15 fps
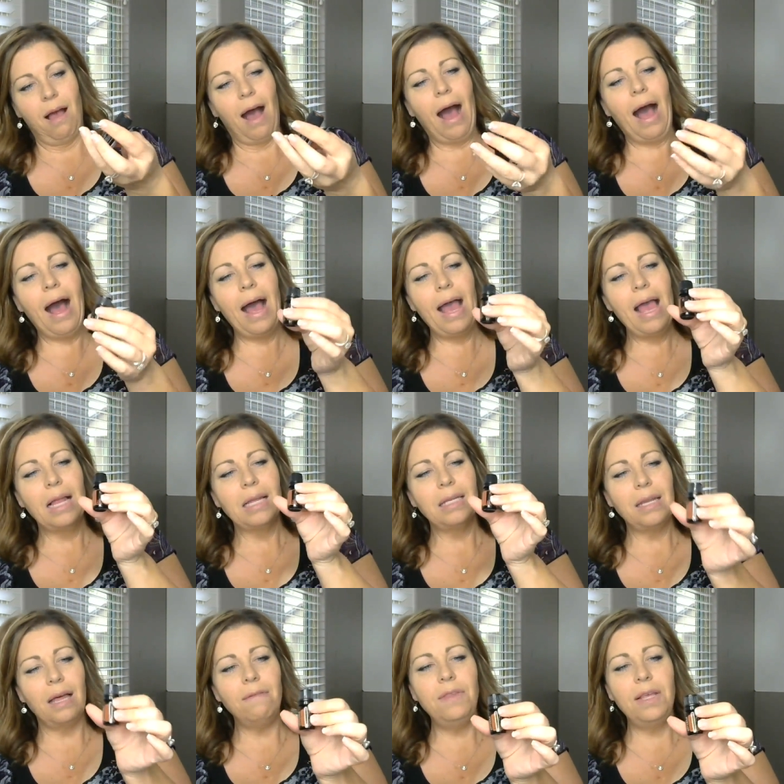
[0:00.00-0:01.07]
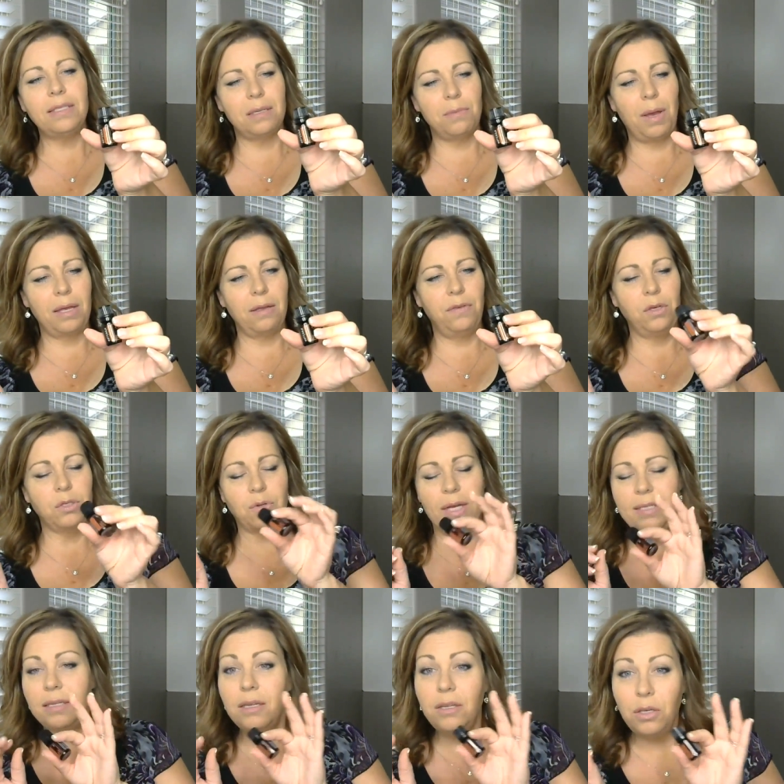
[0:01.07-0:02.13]
I Love this in my diffuser. I
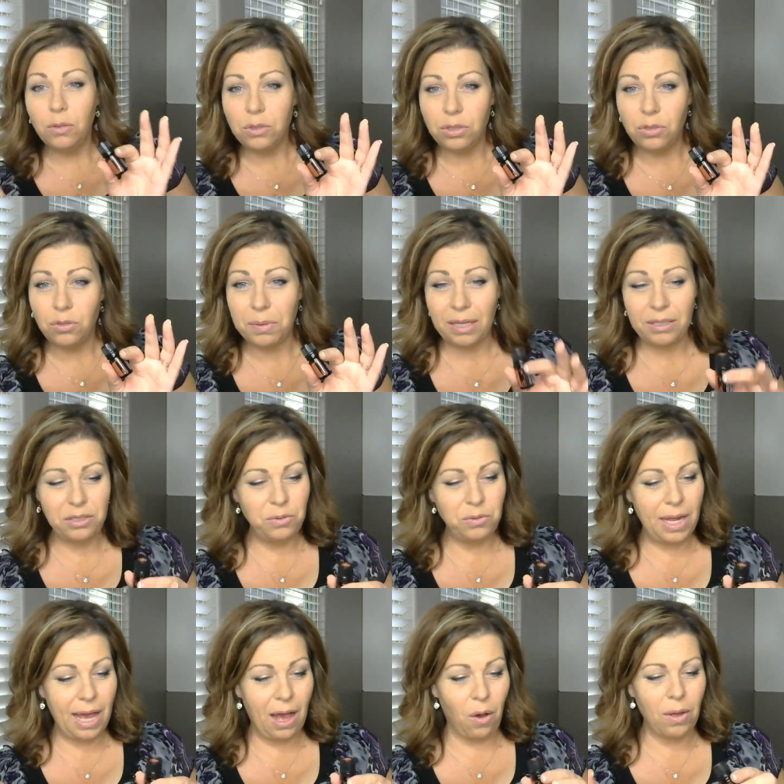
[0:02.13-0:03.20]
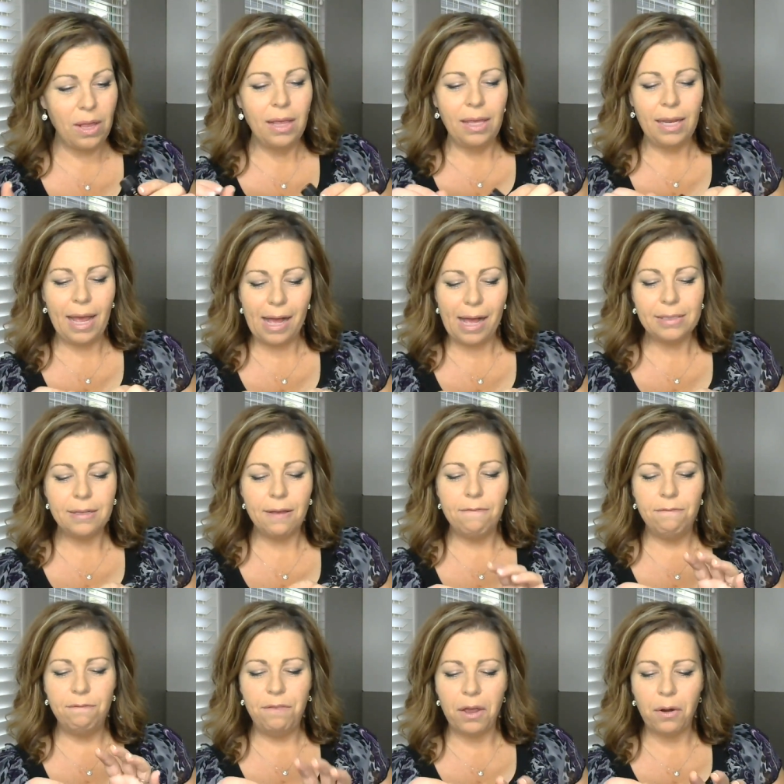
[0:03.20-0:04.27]
didn't used to, but I do now. It has
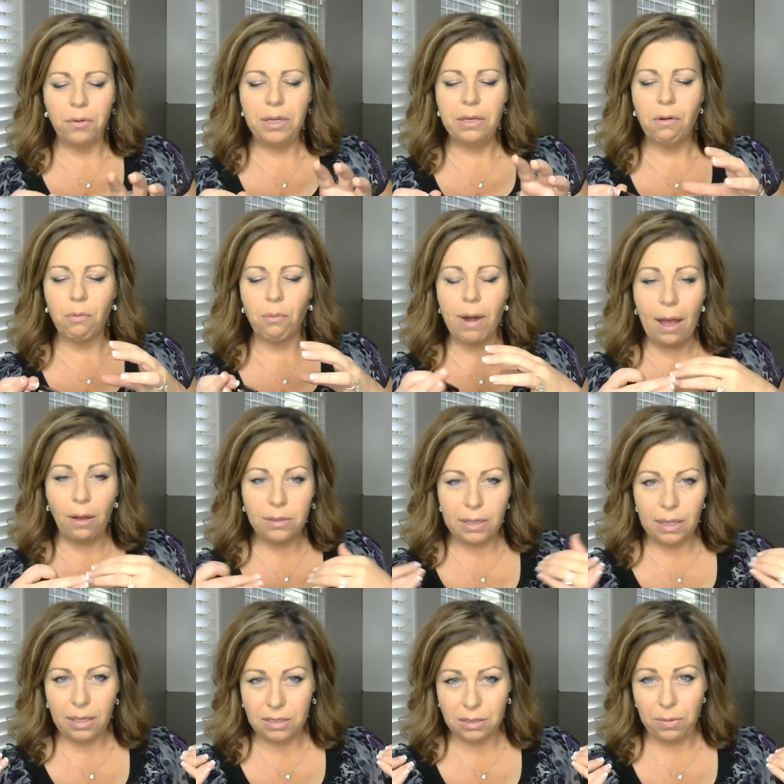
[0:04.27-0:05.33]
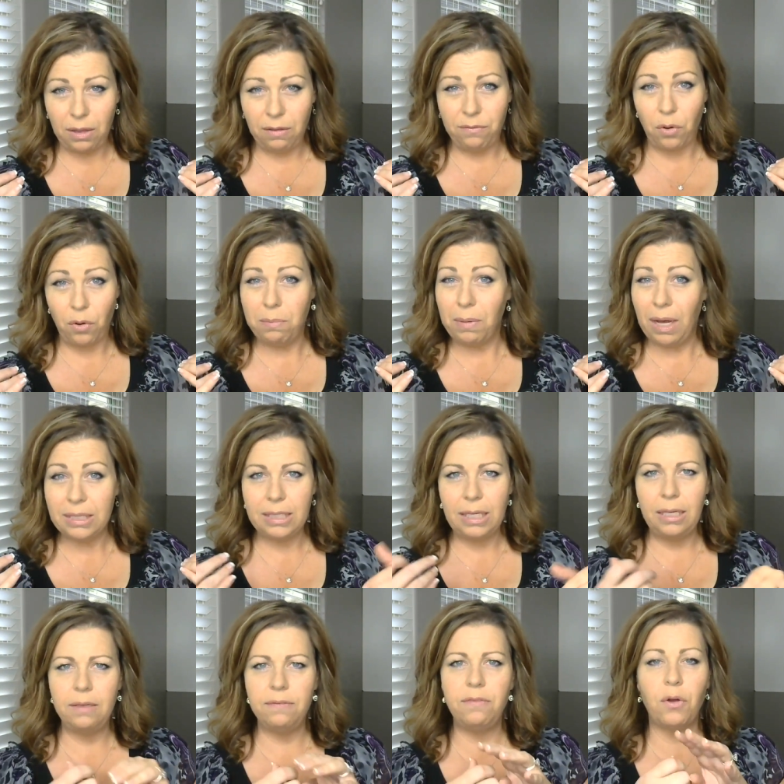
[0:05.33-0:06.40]
a very grounding smell, very
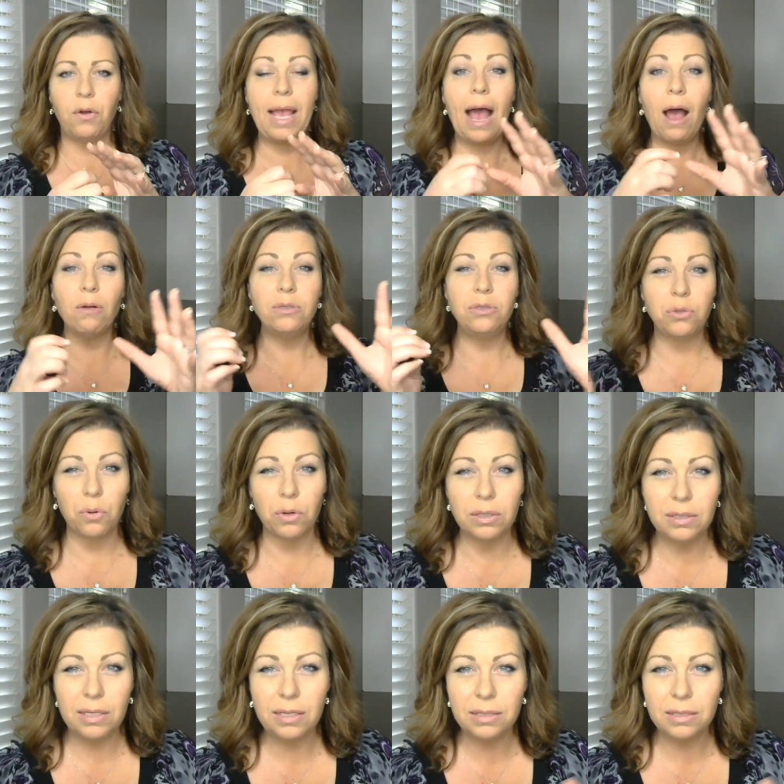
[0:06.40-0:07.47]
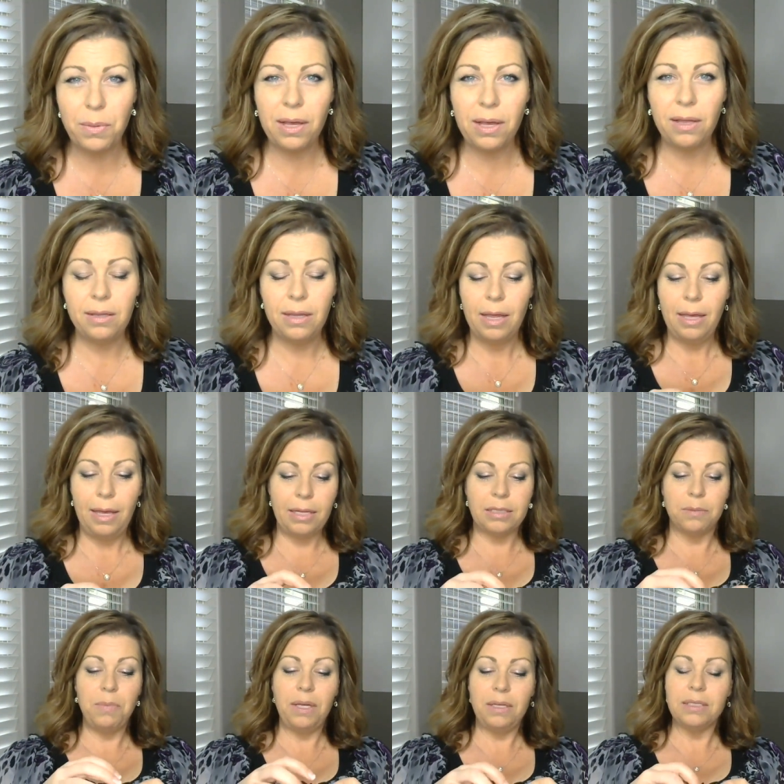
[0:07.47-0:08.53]
musky, very outdoorsy smell. It
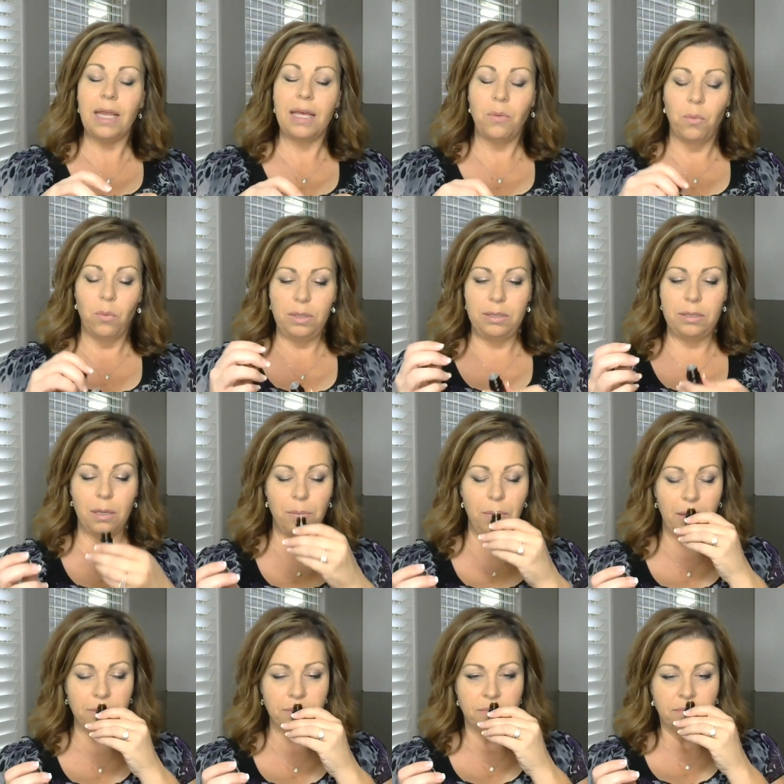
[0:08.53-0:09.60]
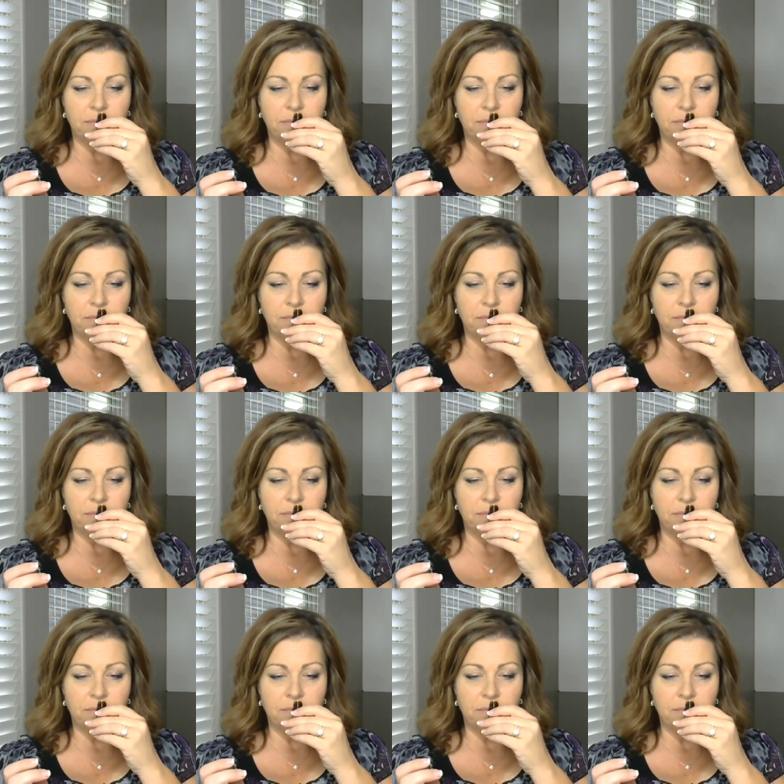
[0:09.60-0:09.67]
smells like wood to me.